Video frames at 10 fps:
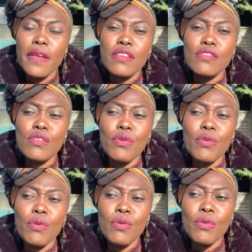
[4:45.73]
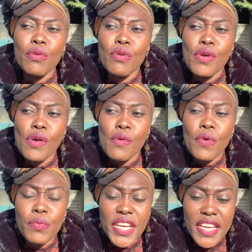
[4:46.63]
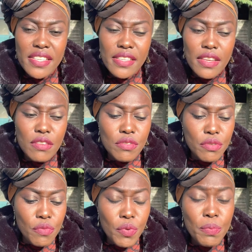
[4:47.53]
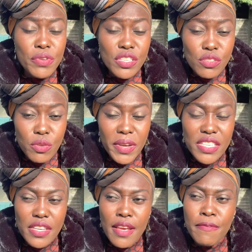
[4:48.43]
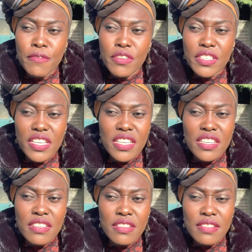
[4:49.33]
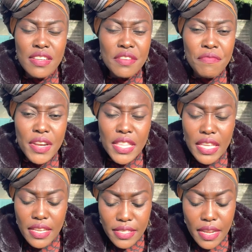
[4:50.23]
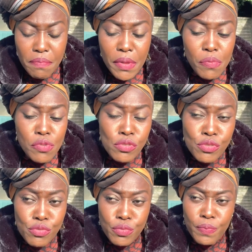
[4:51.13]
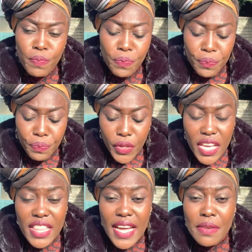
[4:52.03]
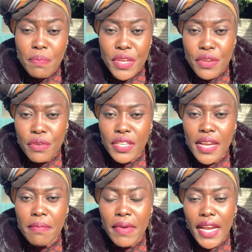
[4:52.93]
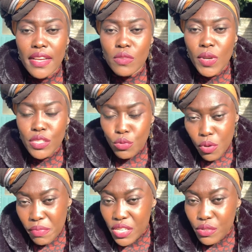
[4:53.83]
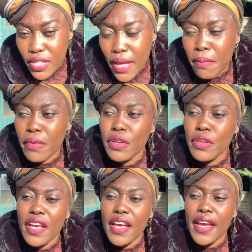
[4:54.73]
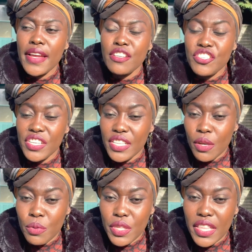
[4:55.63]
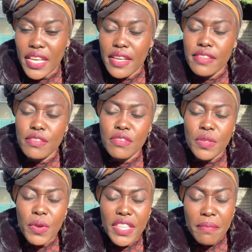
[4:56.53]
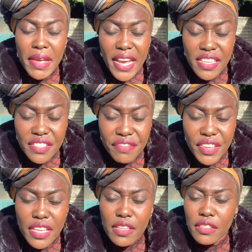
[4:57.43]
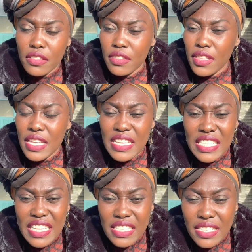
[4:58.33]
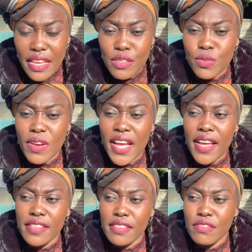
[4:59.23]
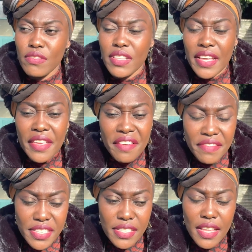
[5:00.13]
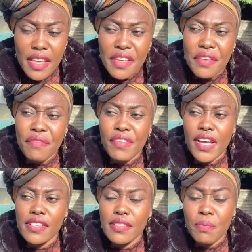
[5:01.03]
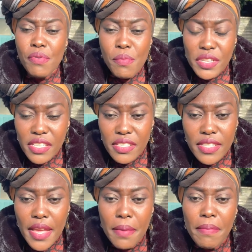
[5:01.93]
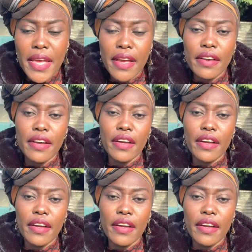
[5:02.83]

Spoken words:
So when we're dating, we put in so much effort. It is the different things that people do in that period that make us want to commit to them. And usually the good things, the way they make us feel, the things they say to us, the gifts they give us, the promises they make,